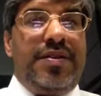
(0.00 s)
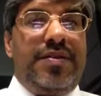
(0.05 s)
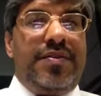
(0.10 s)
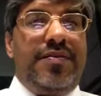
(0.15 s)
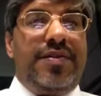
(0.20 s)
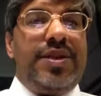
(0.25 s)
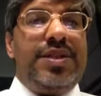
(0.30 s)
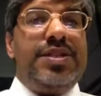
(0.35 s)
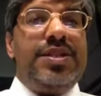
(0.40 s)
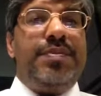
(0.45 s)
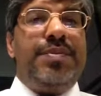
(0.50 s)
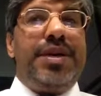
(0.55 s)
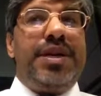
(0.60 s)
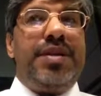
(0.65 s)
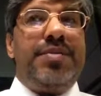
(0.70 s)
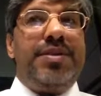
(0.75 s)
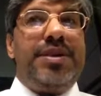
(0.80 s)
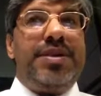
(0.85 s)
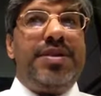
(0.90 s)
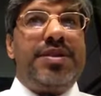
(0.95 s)
what is the
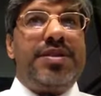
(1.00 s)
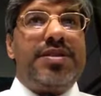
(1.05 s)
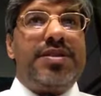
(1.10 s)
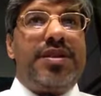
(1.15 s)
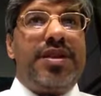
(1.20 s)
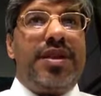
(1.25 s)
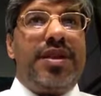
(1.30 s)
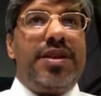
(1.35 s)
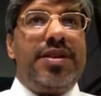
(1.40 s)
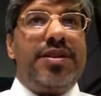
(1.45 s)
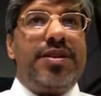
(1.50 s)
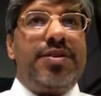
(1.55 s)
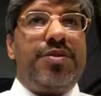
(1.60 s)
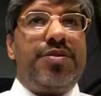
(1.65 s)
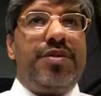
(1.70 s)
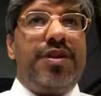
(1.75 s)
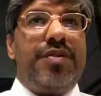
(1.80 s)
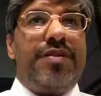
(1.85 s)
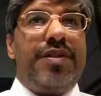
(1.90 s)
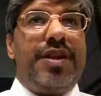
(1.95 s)
parameters related
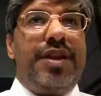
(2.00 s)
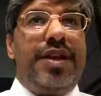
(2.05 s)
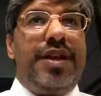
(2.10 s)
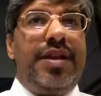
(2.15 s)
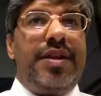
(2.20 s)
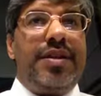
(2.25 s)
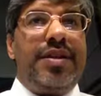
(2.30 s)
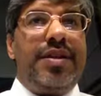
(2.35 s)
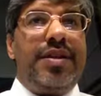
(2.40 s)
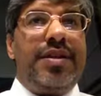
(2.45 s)
to our air,